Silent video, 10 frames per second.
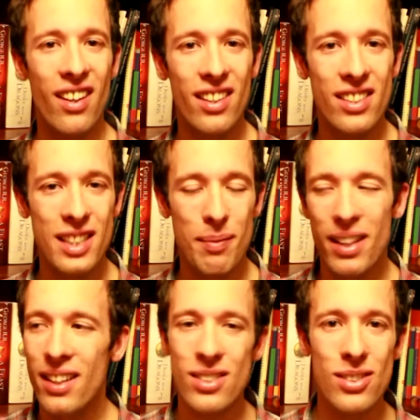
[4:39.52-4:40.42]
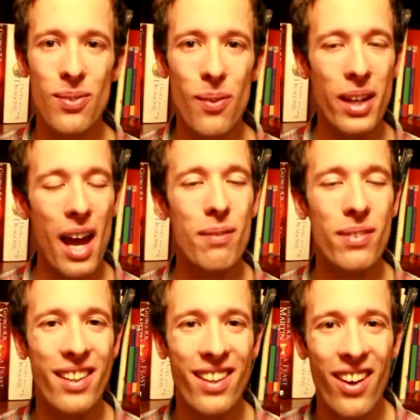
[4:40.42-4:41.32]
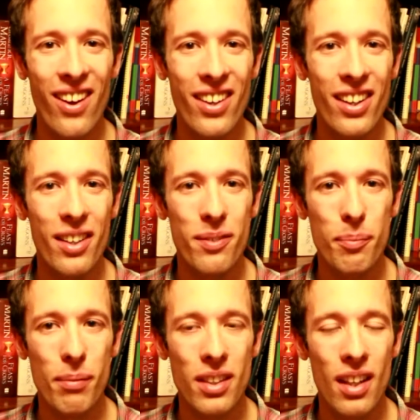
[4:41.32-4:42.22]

similar to what we have on Earth,